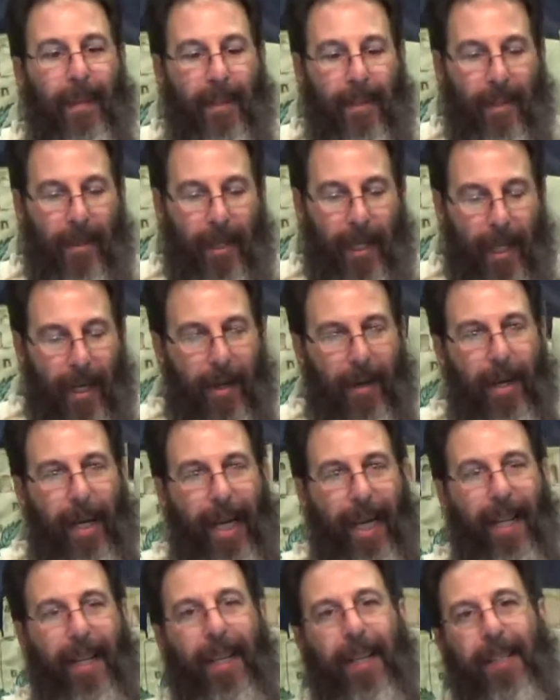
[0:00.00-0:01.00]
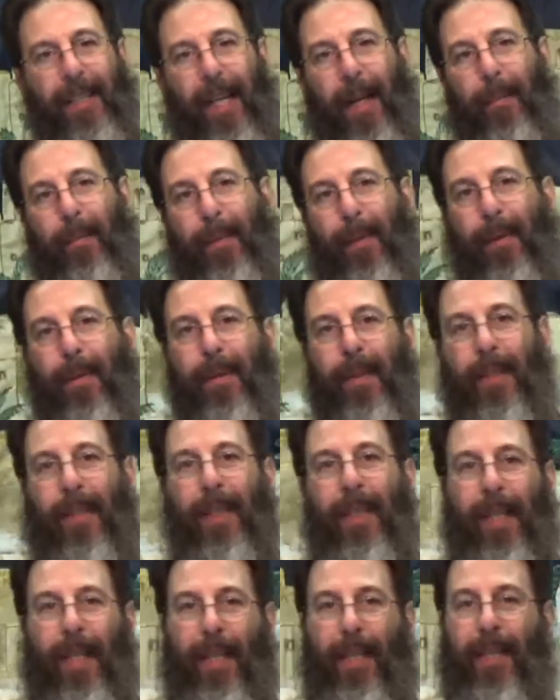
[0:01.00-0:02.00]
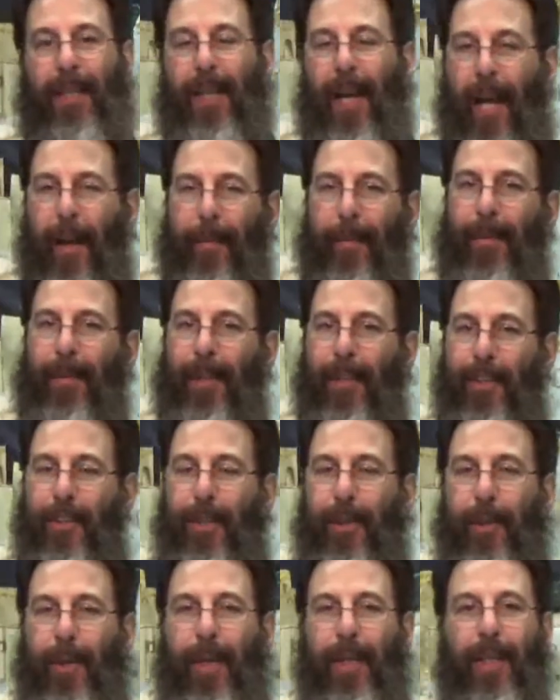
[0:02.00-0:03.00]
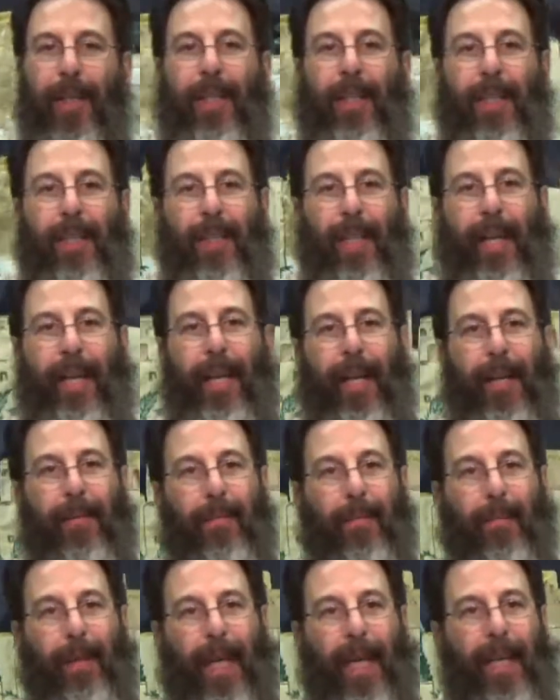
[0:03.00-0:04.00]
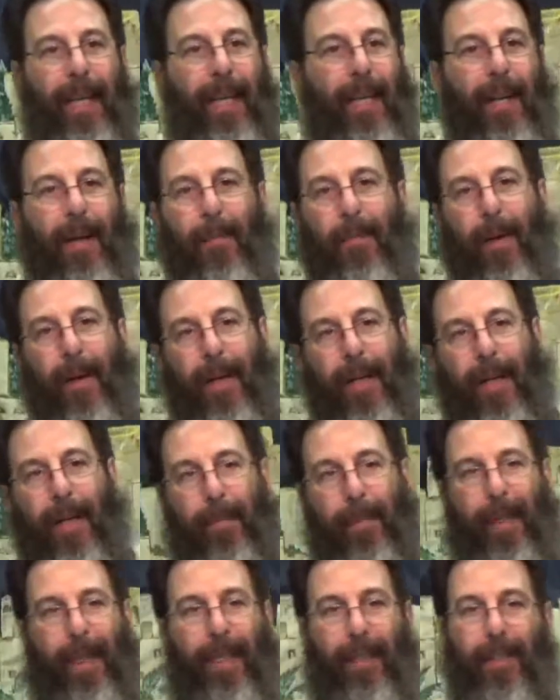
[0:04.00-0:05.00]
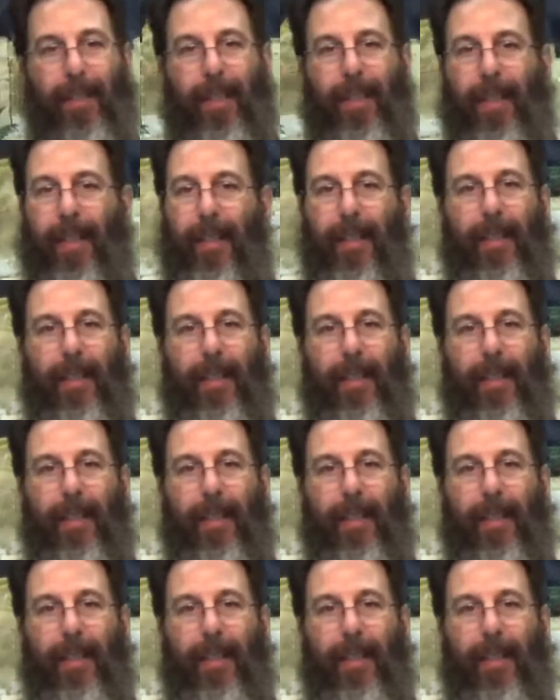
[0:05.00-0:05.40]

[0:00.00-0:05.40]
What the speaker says: So here in the temple, in the time of Yeshua, they had made it a marketplace.